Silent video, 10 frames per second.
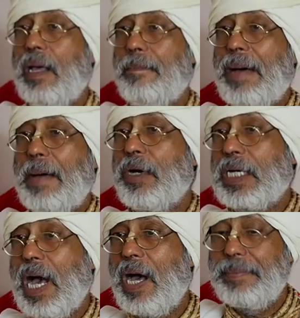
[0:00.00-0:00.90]
Mama
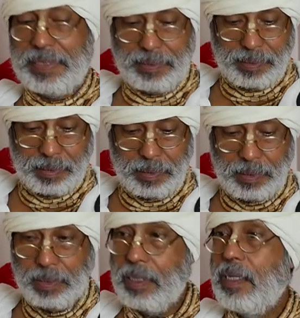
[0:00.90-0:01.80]
kaha means
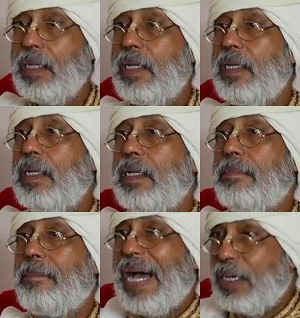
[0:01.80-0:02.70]

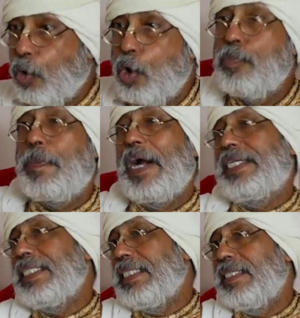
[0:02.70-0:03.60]
my own
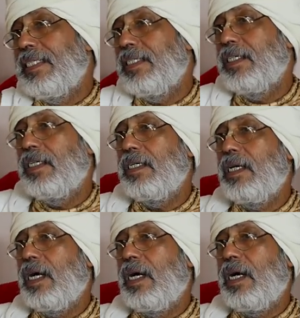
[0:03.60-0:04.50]
party
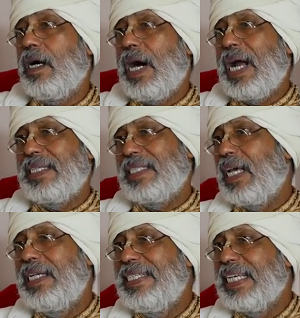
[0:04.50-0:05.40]
under
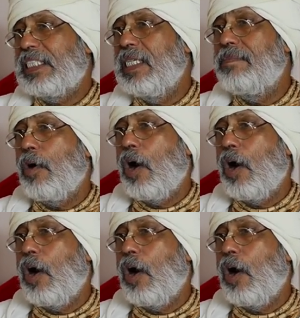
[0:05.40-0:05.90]
the leadership